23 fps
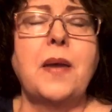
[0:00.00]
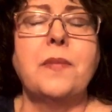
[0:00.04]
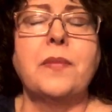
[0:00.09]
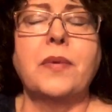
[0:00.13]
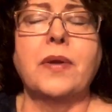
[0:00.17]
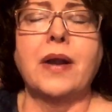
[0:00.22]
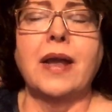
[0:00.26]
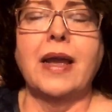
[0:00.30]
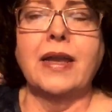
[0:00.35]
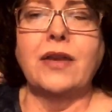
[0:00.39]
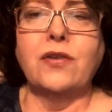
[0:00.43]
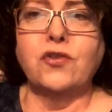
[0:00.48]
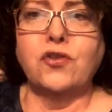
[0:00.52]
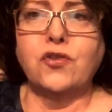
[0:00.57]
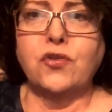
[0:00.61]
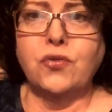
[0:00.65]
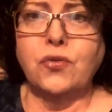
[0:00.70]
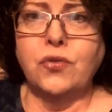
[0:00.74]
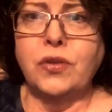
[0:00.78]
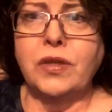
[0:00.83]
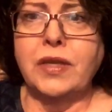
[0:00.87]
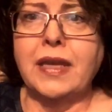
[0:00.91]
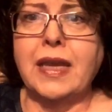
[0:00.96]
But I
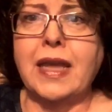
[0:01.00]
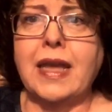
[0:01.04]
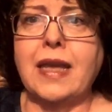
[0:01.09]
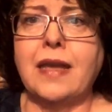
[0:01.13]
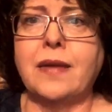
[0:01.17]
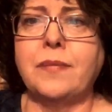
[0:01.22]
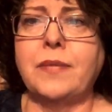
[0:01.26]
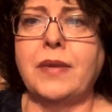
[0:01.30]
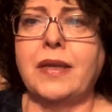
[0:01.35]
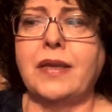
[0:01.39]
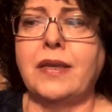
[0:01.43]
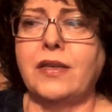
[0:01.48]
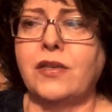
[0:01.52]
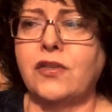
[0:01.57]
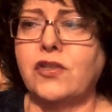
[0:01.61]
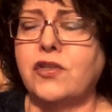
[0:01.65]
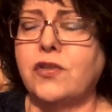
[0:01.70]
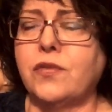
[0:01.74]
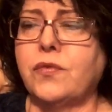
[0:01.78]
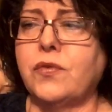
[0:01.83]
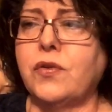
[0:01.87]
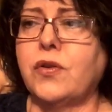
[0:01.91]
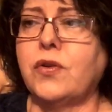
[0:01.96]
truly am an
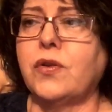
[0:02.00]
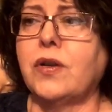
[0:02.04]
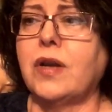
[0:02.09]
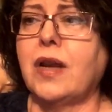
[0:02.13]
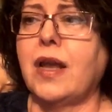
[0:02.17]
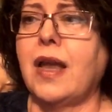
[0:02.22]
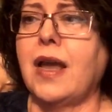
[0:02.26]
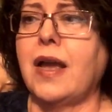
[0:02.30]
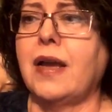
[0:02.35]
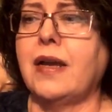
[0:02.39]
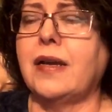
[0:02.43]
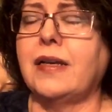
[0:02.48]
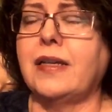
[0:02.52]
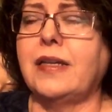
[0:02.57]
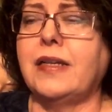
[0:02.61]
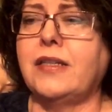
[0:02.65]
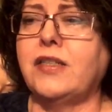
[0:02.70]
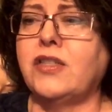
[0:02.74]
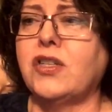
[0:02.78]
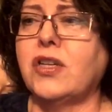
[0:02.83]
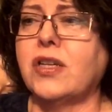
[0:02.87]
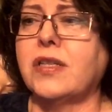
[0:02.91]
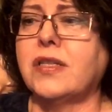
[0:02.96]
introvert. I
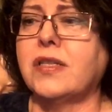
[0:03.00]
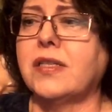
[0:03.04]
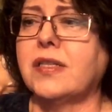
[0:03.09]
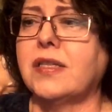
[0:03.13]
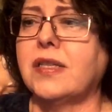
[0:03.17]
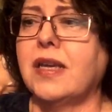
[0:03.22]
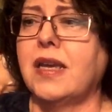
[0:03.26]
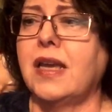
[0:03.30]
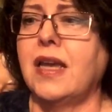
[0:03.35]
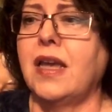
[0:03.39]
just